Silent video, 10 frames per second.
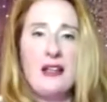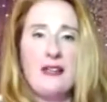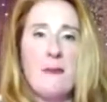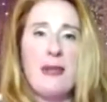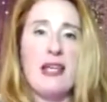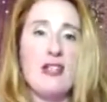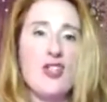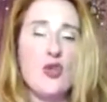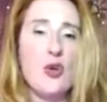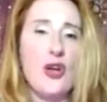the bigger
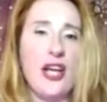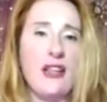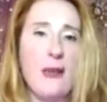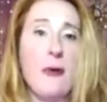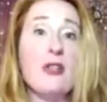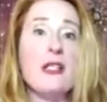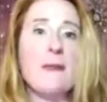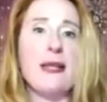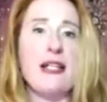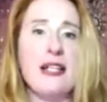story, the
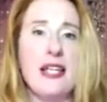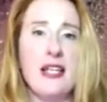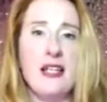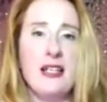possibility.